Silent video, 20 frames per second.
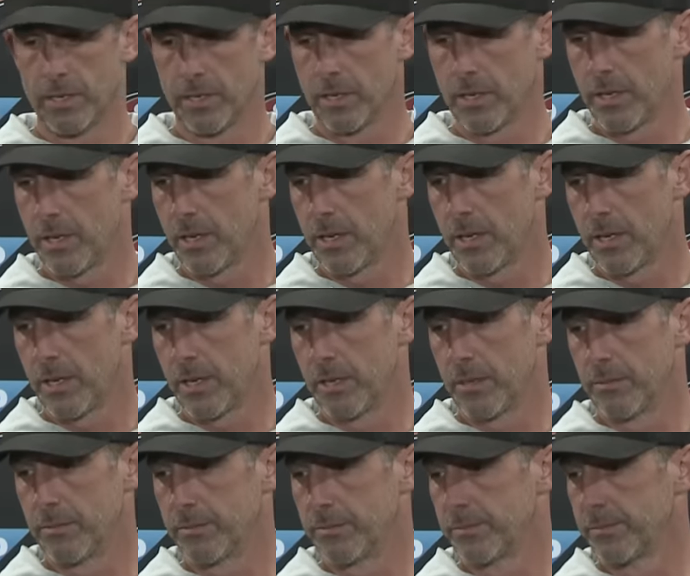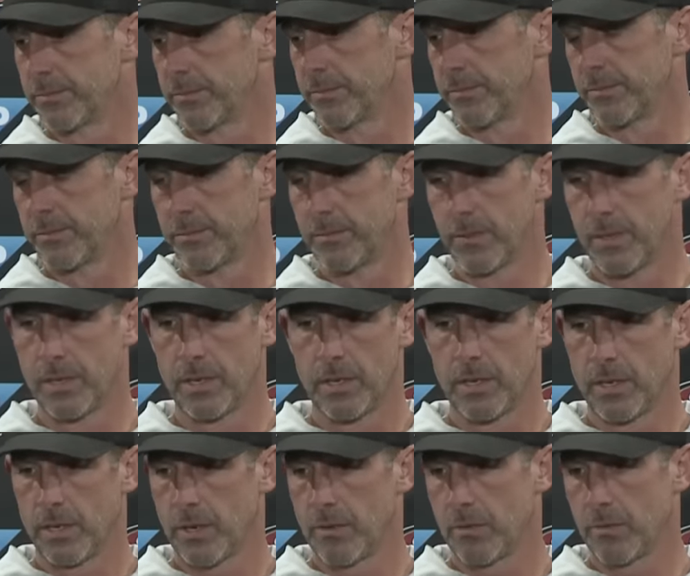um,
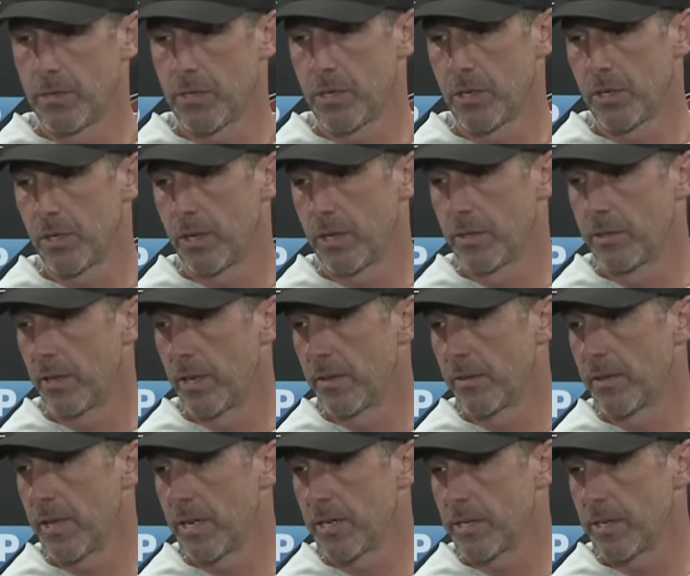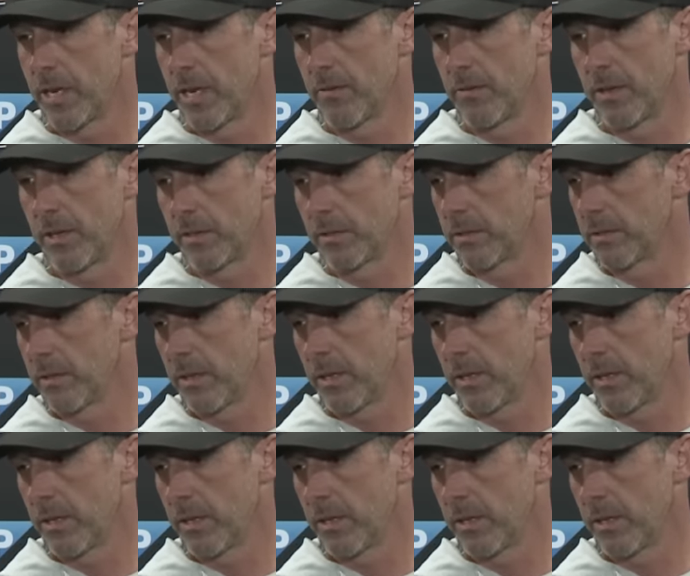I mean, we showed on, on Thanksgiving, they,